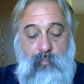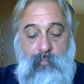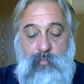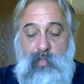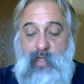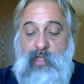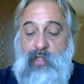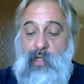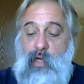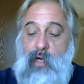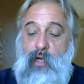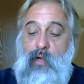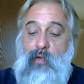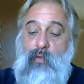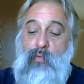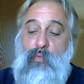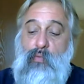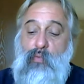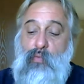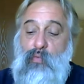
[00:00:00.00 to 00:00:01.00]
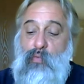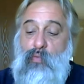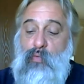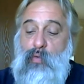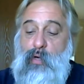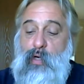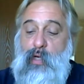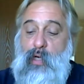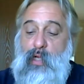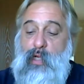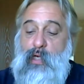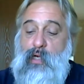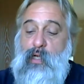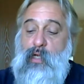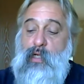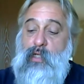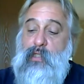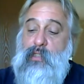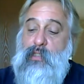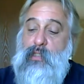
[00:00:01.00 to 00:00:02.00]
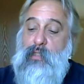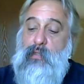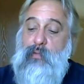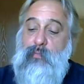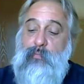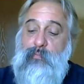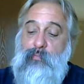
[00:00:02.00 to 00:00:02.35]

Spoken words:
These ought to load really nice,